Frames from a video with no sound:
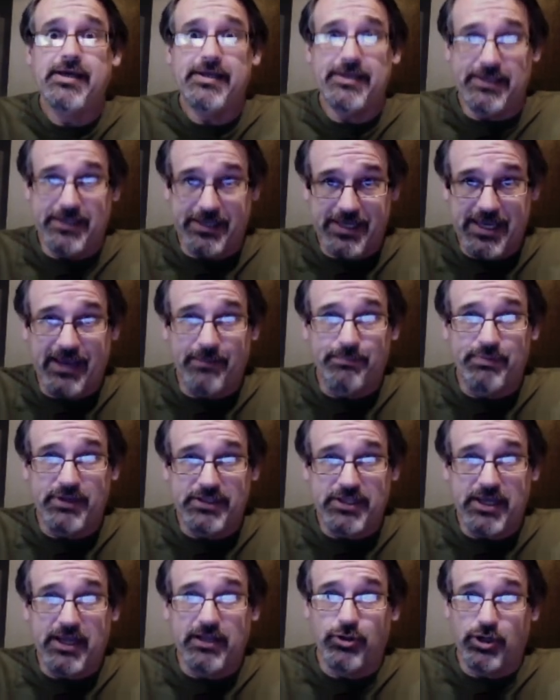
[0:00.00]
You can't beat
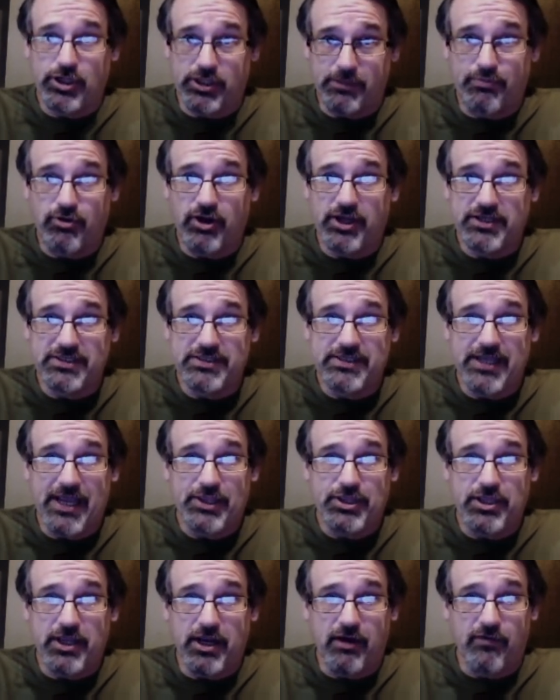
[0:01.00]
that. Look at the prices out
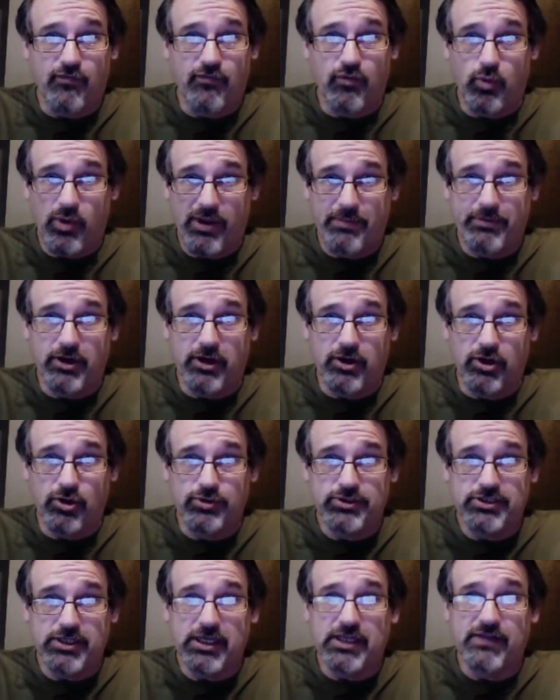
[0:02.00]
there for webinar
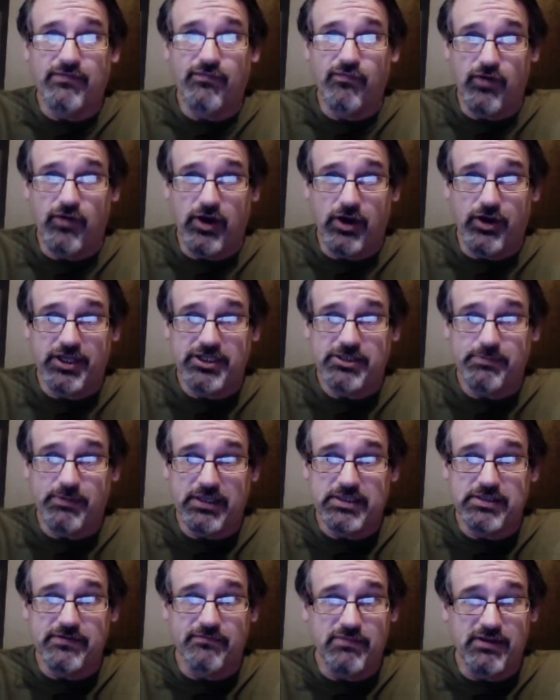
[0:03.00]
hosting. It's very
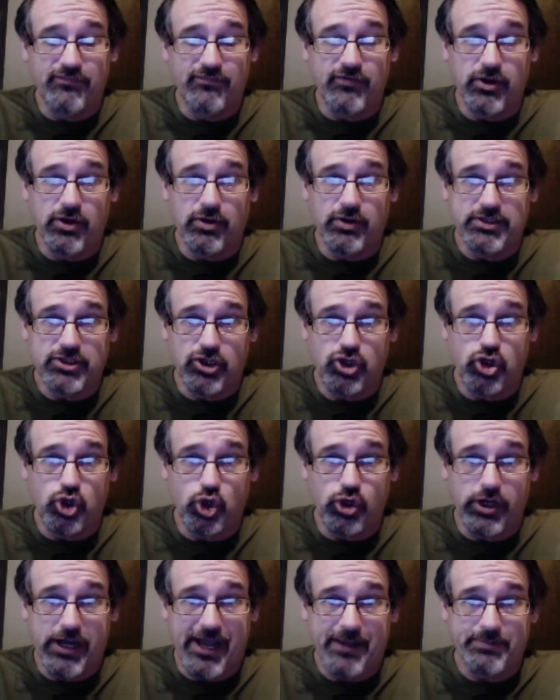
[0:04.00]
expensive. Meetvio, it's a
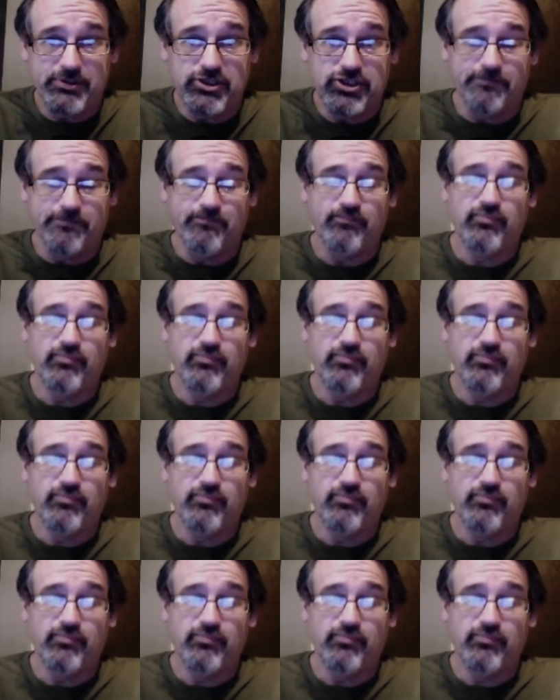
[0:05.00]
good option.